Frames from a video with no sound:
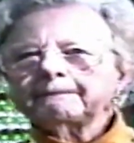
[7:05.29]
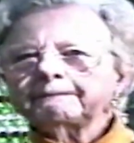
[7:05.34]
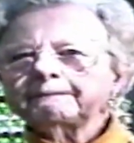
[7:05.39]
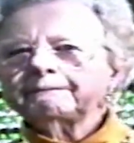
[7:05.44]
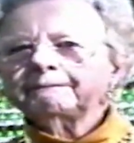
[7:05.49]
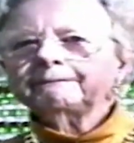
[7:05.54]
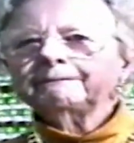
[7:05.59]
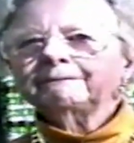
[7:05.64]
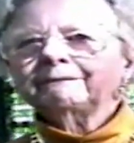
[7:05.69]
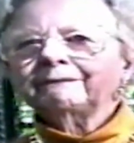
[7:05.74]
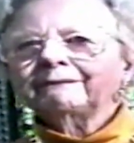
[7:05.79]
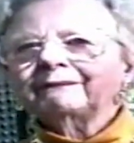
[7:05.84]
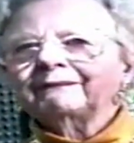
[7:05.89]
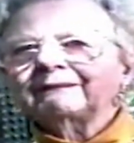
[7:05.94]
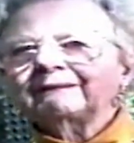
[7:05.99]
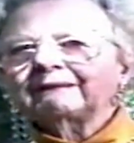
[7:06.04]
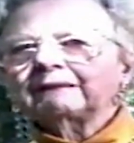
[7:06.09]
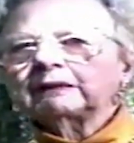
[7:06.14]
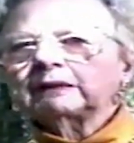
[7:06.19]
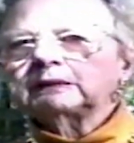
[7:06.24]

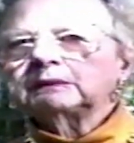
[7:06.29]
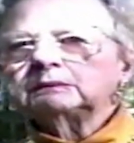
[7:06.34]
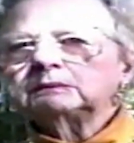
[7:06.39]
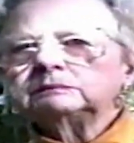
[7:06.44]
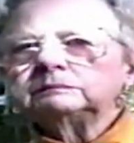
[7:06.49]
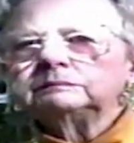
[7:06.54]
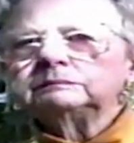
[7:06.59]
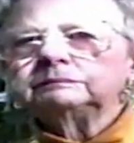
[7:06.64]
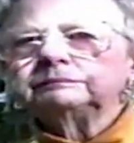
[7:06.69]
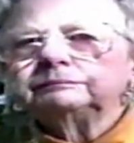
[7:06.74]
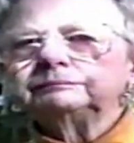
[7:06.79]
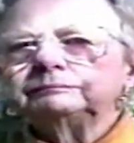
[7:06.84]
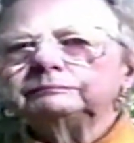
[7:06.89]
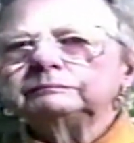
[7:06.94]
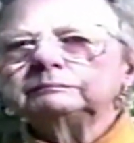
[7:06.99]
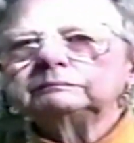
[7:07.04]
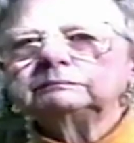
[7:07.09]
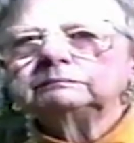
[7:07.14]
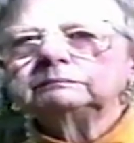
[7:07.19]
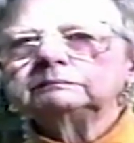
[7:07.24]
periodically in the
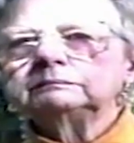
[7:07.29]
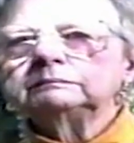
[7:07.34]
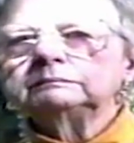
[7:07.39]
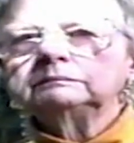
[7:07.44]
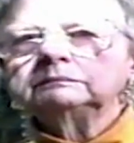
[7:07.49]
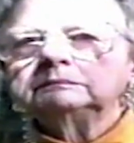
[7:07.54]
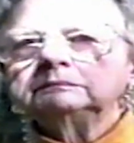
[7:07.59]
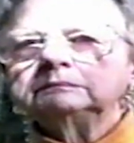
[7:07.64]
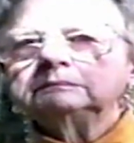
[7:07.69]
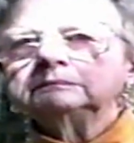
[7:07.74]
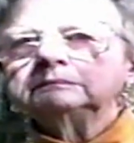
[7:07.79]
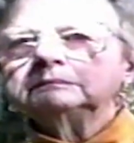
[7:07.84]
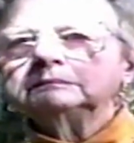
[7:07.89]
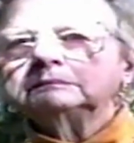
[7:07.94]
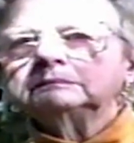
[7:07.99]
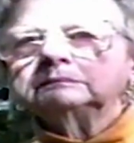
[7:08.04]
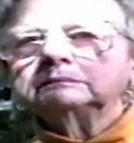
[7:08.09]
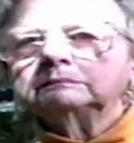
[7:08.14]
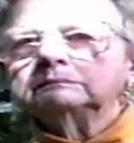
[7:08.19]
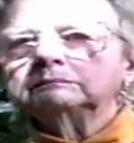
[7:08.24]
sidewalk. Like
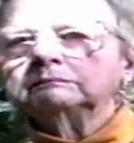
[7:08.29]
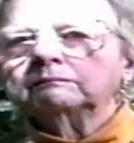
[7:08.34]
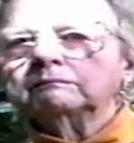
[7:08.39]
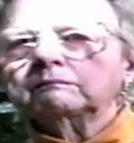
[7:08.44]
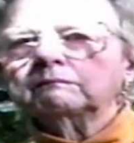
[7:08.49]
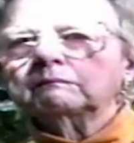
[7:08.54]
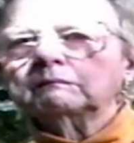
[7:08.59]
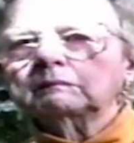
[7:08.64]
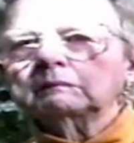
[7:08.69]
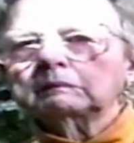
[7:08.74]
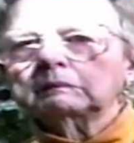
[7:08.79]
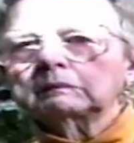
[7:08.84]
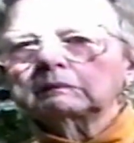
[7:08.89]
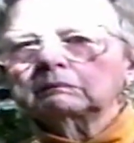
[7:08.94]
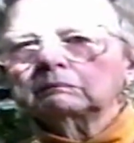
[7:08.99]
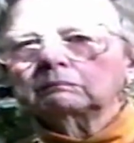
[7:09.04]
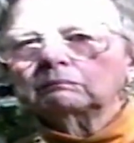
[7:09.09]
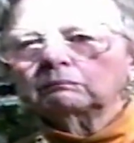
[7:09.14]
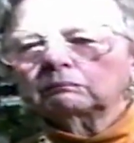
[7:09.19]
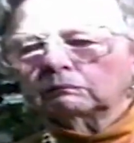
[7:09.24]
there's
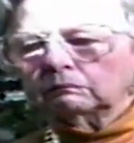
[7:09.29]
1968.